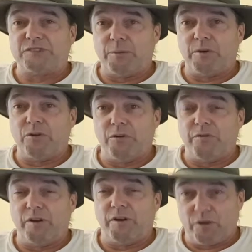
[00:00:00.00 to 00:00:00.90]
I'm going to do a
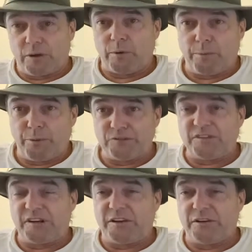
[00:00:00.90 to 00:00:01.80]
video and I'm going to post
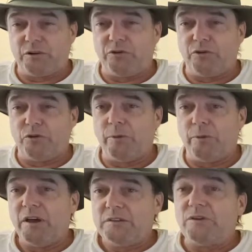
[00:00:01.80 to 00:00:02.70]
it on YouTube
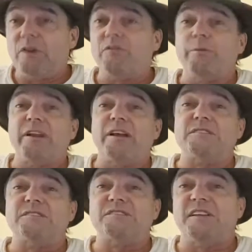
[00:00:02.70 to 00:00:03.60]
so everybody
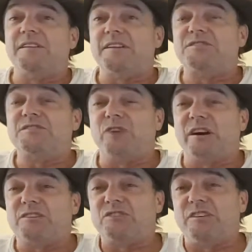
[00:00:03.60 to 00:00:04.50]
can see the
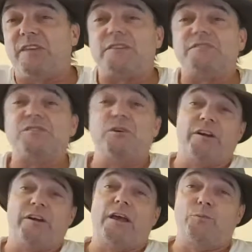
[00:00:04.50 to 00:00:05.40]
destruction that this
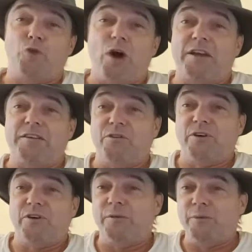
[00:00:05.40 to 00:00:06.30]
hurricane brought to
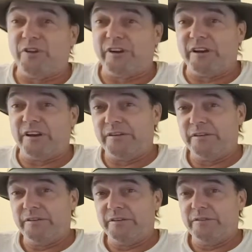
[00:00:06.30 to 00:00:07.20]
our community.
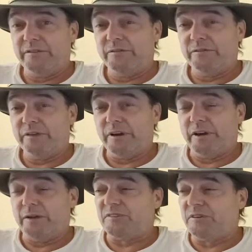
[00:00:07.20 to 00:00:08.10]

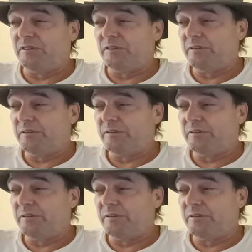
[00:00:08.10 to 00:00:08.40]
Absolutely.